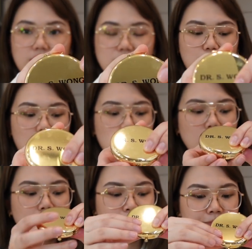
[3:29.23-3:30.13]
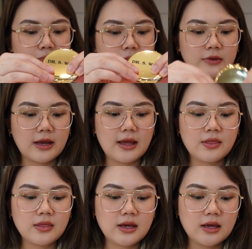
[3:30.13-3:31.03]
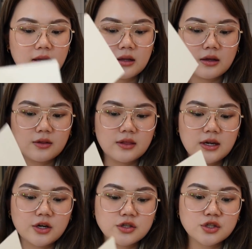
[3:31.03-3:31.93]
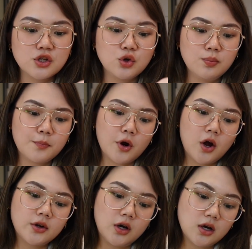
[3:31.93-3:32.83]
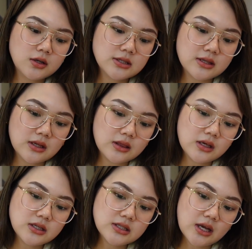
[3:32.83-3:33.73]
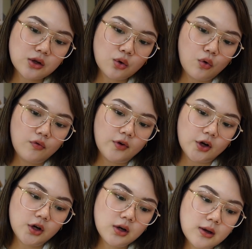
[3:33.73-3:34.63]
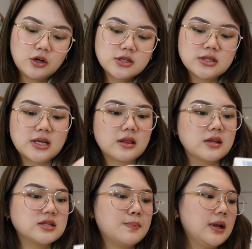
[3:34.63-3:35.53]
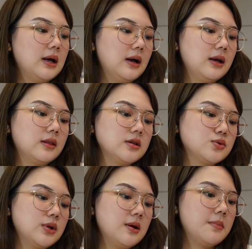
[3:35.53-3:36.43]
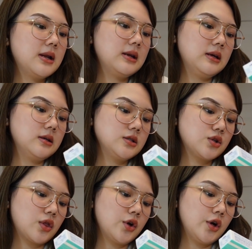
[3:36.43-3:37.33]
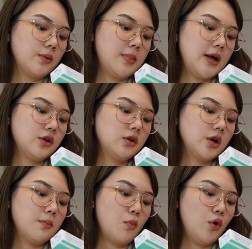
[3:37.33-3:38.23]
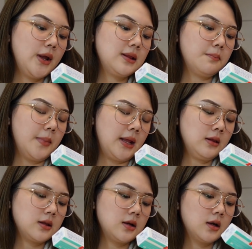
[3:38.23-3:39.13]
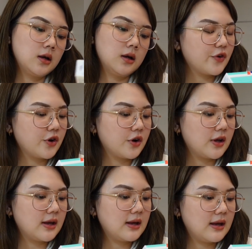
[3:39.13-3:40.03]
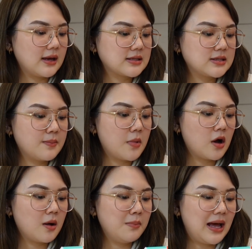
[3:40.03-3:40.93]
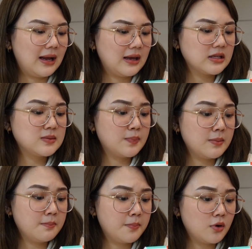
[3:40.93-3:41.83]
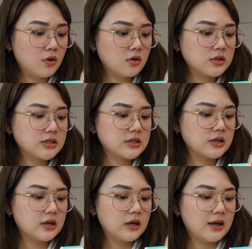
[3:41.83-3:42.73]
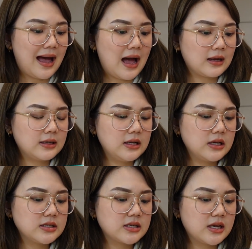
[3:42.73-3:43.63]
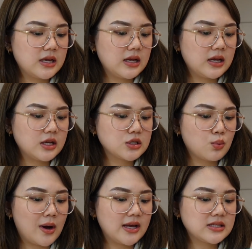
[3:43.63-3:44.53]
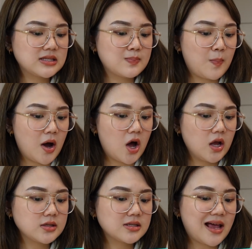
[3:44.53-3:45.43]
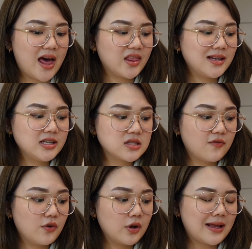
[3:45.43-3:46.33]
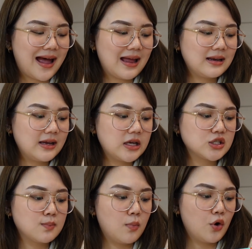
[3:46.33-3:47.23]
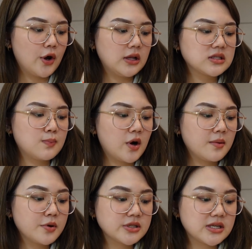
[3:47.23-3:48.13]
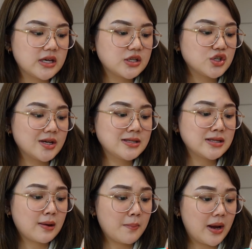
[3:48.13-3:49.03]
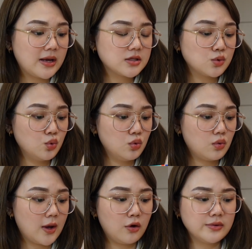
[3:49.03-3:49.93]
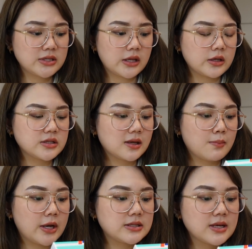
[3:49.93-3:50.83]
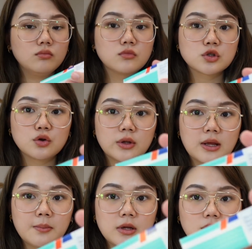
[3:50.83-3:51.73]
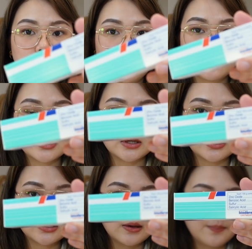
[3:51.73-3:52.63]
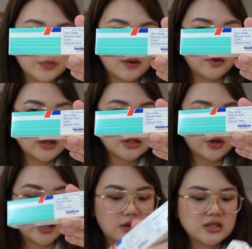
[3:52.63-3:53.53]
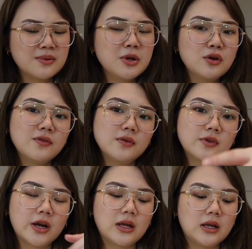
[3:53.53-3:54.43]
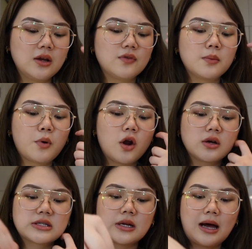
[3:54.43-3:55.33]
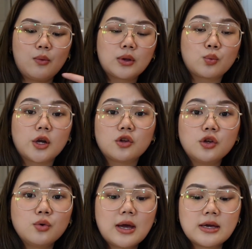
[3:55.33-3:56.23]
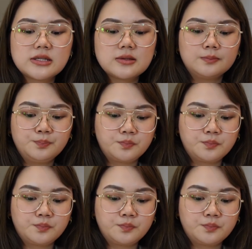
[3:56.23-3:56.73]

S. Wong. And then there's new products that they sent over. They also sent this pala. This one naman is their Bioderm ointment for eczema, blackheads, pimples, acne, skin itch, white spots, athlete's foot, hand itch, boils, barber's itch, insect bites. Ooh, I always get insect bites. So ang dami nitong uses. Have you guys tried this? Let me know if you've tried any of their products and how it worked on you guys.